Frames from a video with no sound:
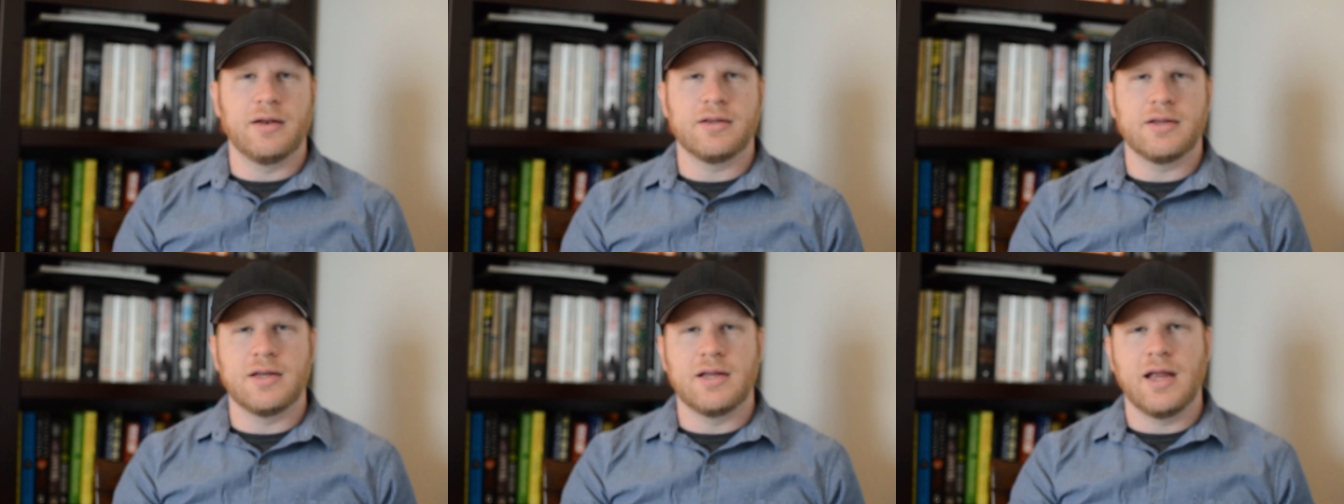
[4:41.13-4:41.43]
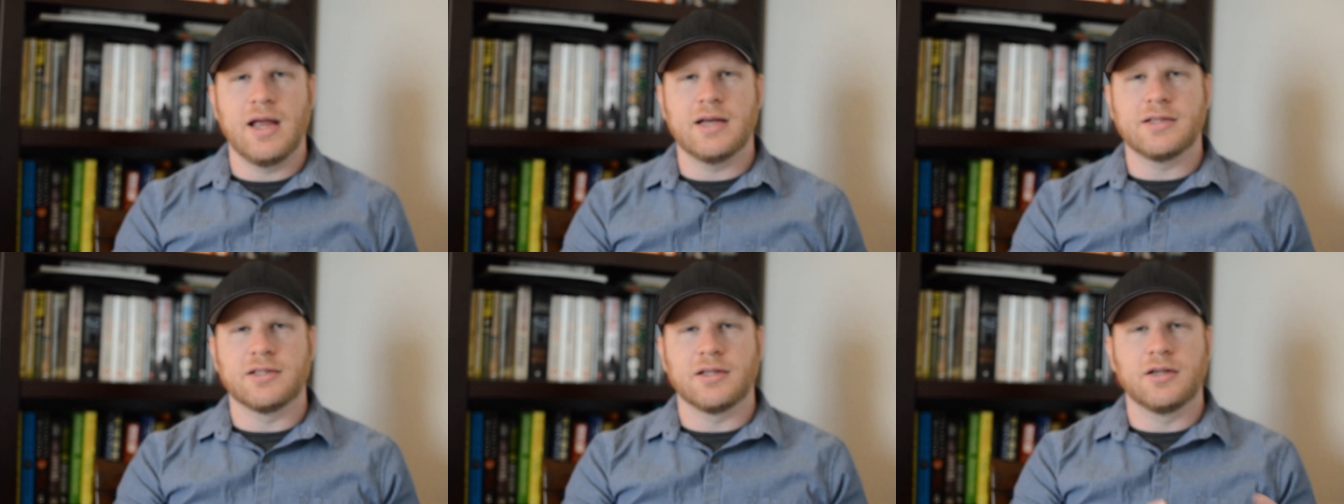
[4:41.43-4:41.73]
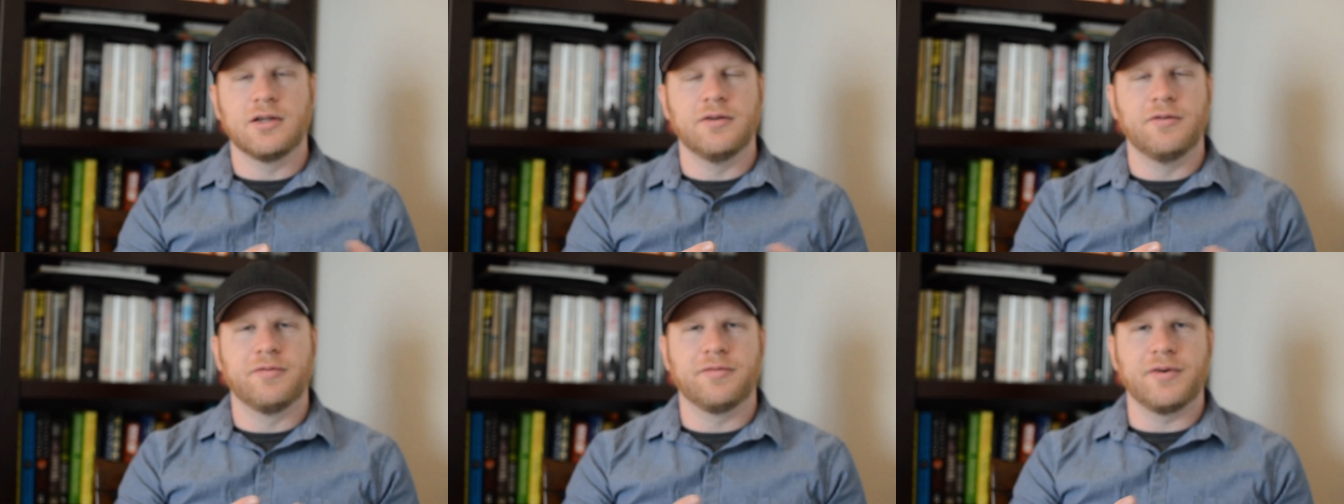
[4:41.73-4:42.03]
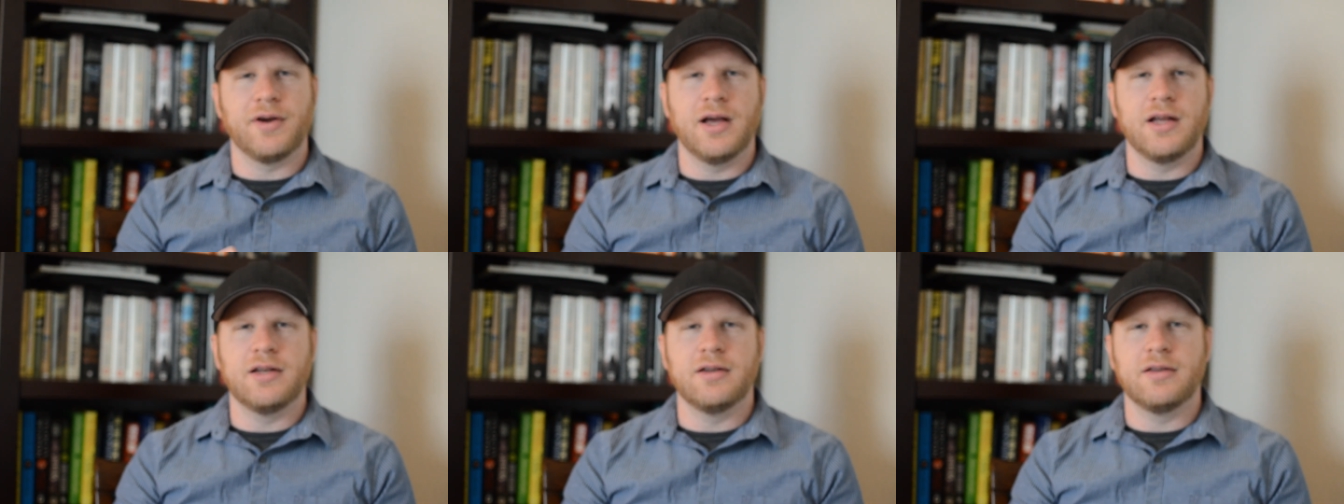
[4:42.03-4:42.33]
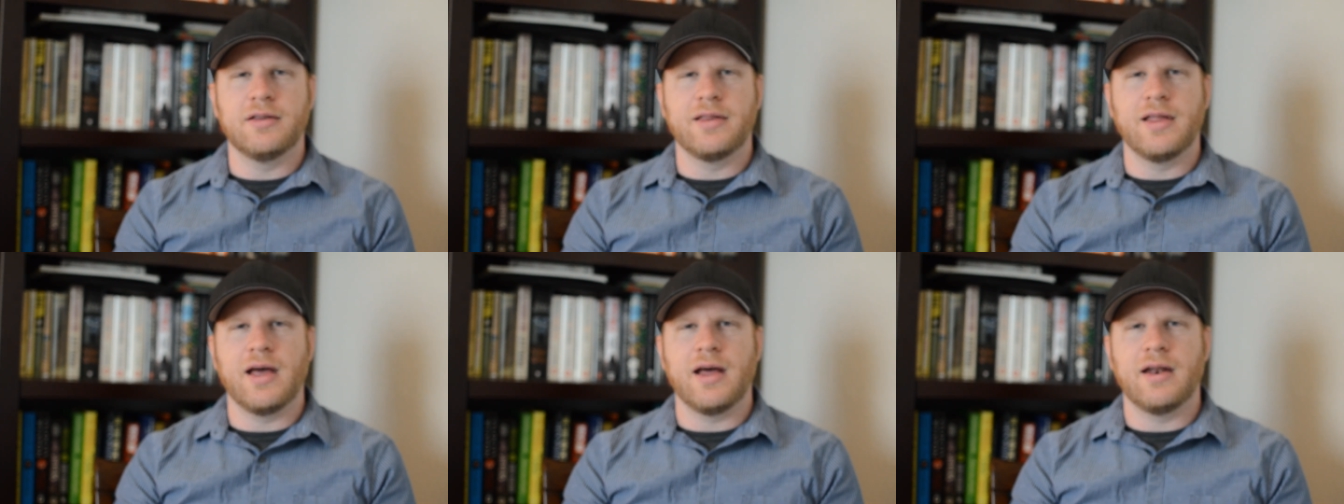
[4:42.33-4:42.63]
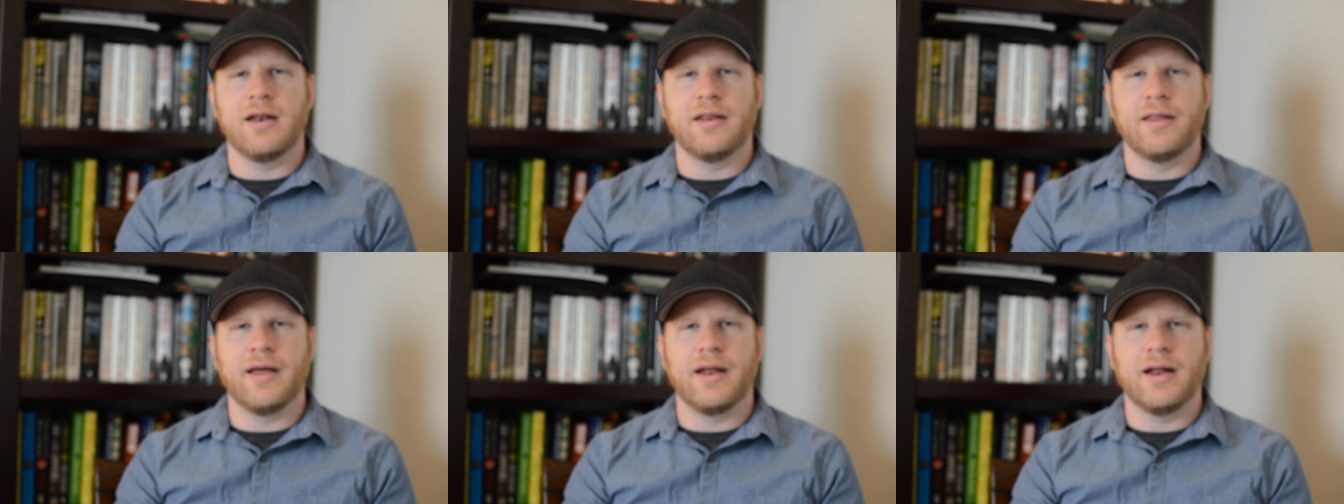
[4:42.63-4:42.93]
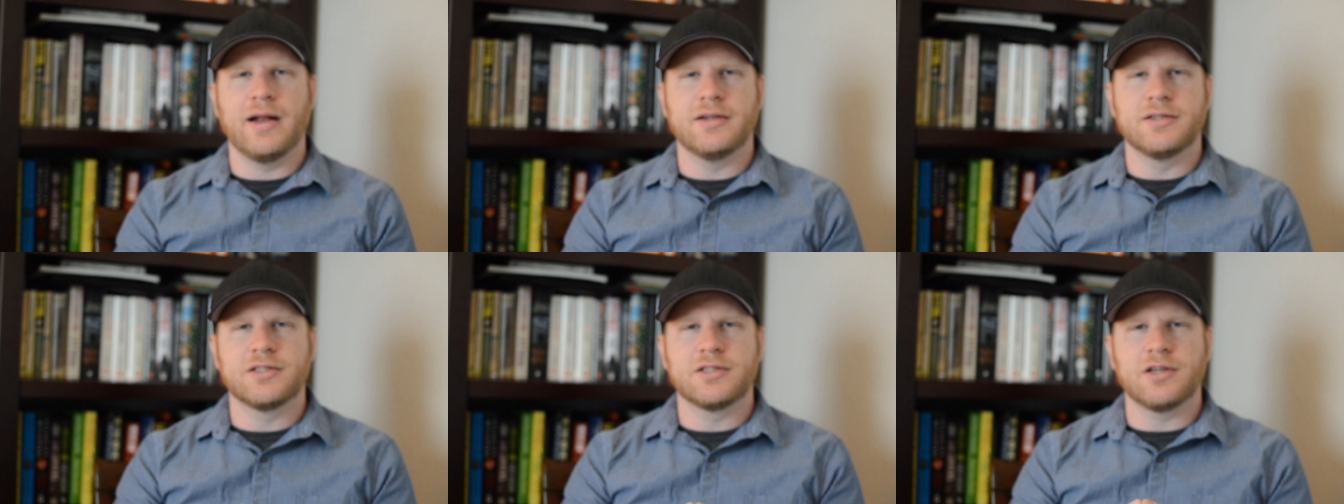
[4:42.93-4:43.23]
And he has a good friend that that
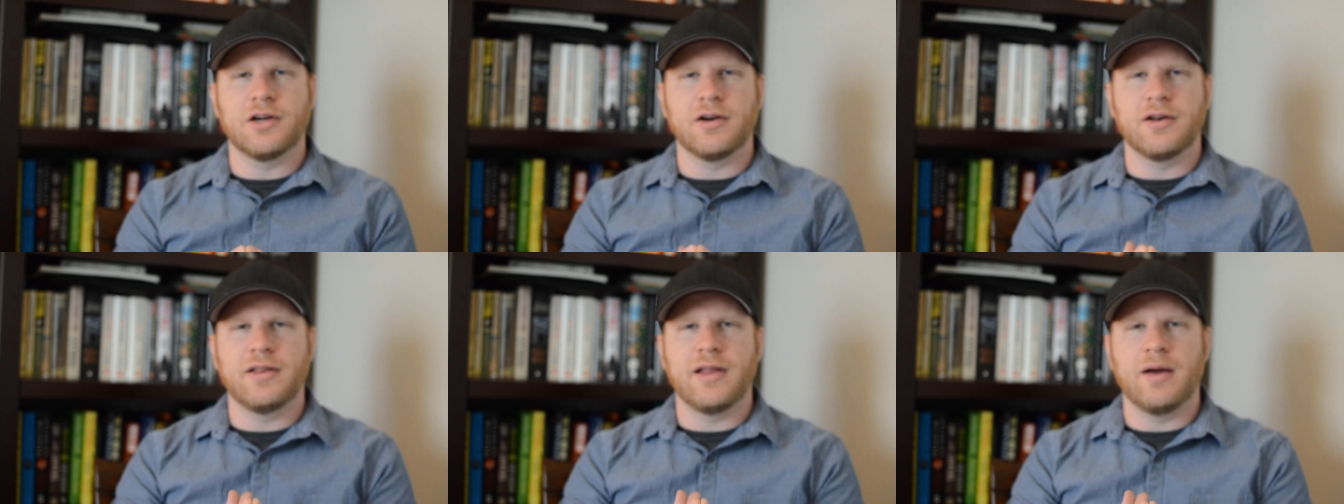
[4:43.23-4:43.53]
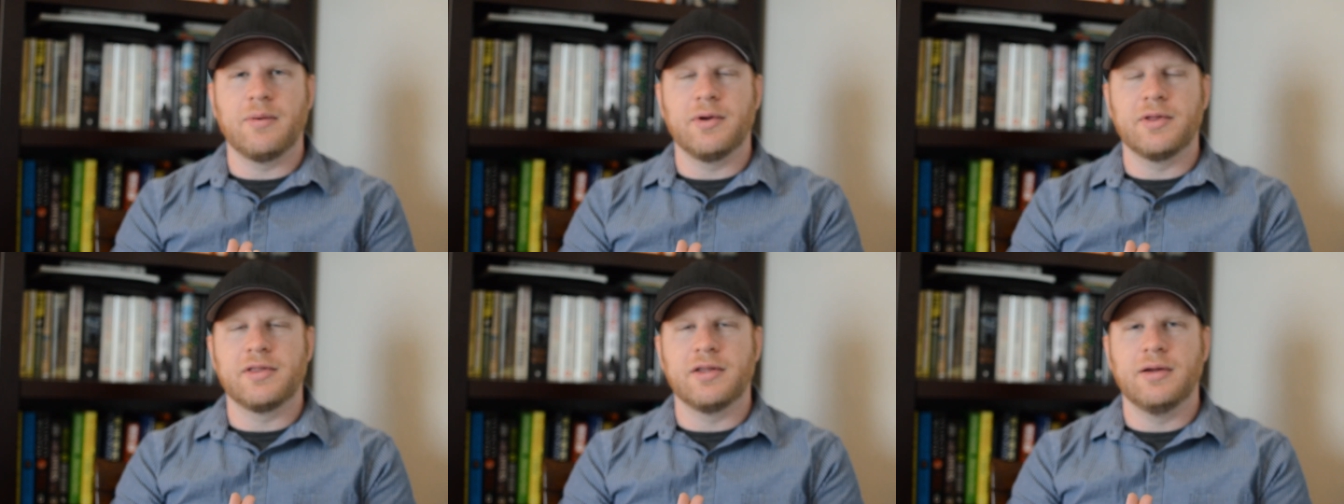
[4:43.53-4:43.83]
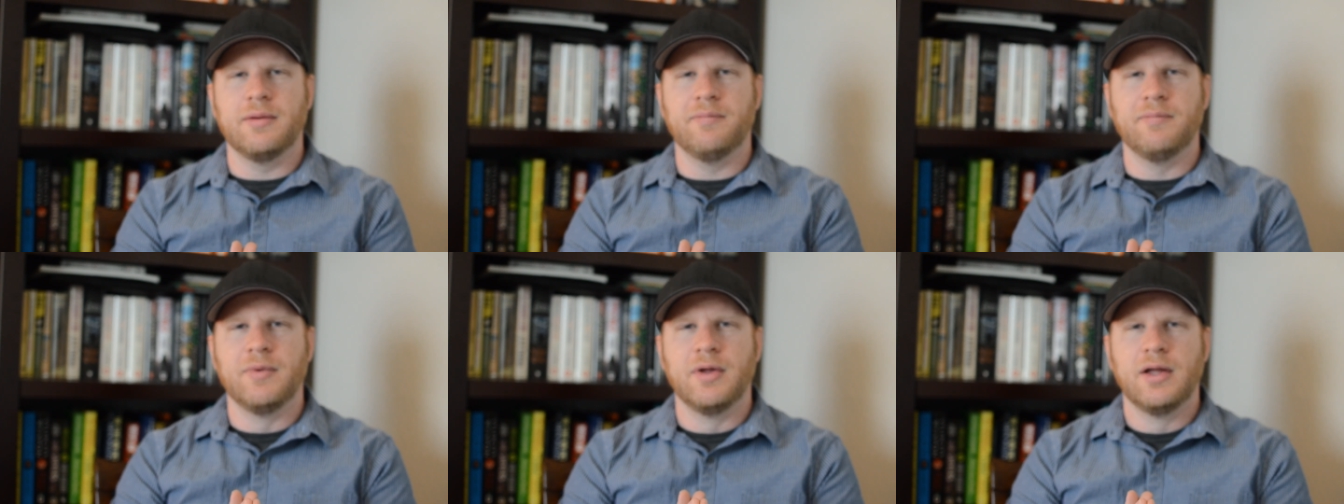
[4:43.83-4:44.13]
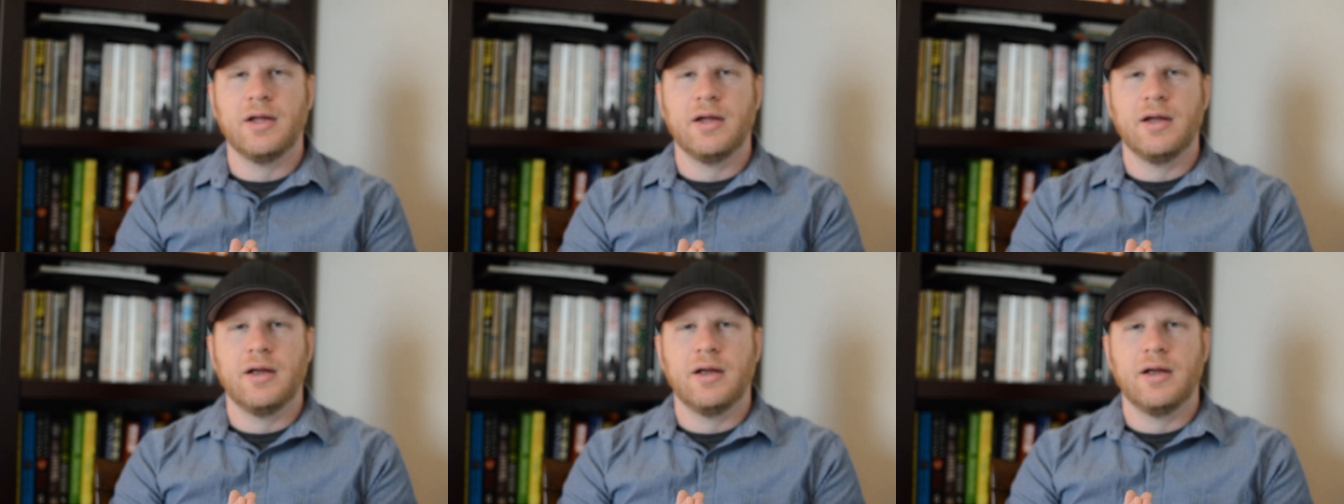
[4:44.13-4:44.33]
had started that with him,